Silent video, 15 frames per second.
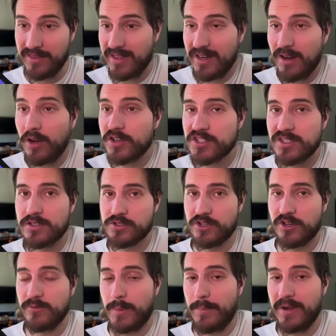And they honestly
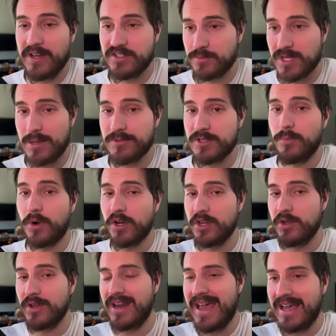deserve my money. Sometimes in the
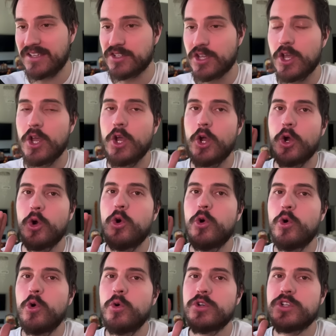market, you got to ask,
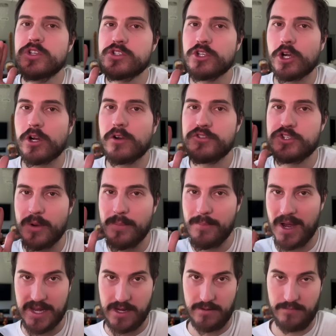who deserves your
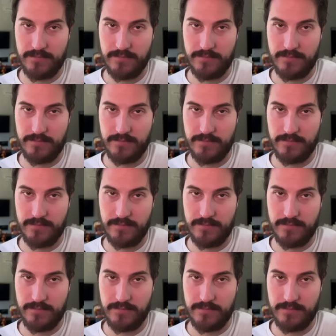money?